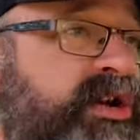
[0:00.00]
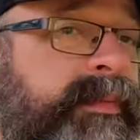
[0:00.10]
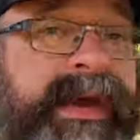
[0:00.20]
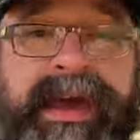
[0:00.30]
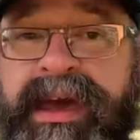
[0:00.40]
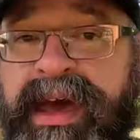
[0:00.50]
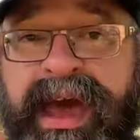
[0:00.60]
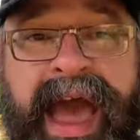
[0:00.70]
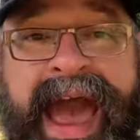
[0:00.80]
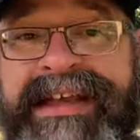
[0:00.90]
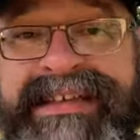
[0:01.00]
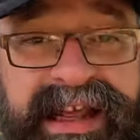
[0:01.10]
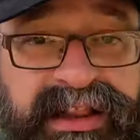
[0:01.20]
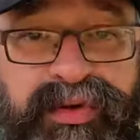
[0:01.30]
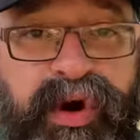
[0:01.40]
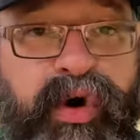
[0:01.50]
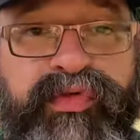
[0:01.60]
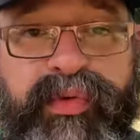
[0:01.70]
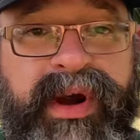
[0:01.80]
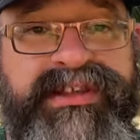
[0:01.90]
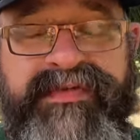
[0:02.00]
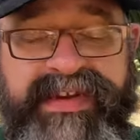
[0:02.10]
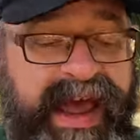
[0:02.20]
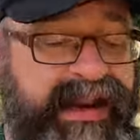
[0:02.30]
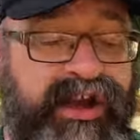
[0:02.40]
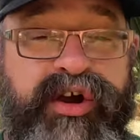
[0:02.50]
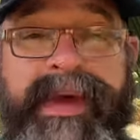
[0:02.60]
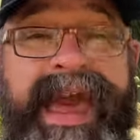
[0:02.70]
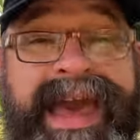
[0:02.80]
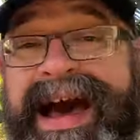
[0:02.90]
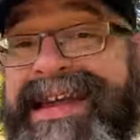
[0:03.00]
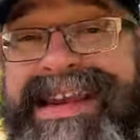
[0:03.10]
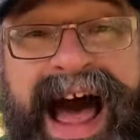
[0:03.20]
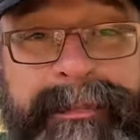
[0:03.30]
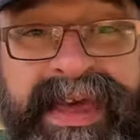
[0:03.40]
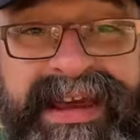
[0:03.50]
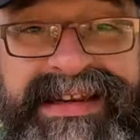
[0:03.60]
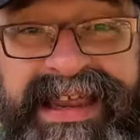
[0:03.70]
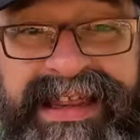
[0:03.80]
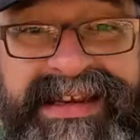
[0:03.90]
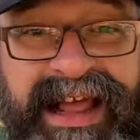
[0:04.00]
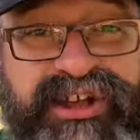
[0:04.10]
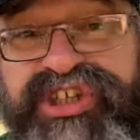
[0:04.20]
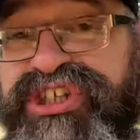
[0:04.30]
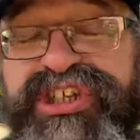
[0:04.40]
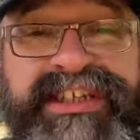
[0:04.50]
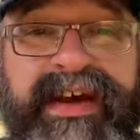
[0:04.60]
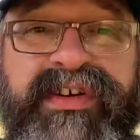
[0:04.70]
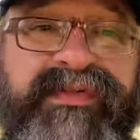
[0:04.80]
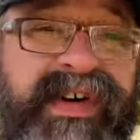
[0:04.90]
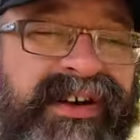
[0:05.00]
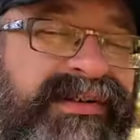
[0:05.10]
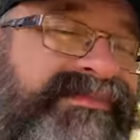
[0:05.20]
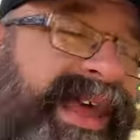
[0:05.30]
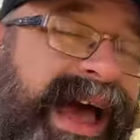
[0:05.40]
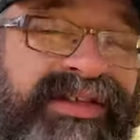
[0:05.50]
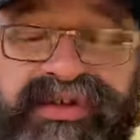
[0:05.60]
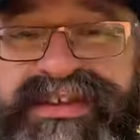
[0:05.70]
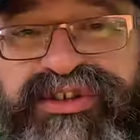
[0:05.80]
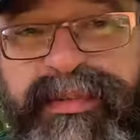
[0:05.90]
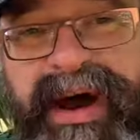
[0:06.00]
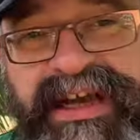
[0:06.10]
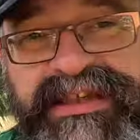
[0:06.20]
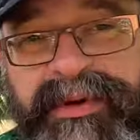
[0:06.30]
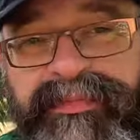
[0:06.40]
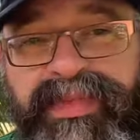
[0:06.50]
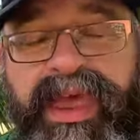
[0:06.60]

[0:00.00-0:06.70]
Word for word: It could be accidental overruns of data. It could be AI not being intelligent, just having a failure. Yeah, those things are possible.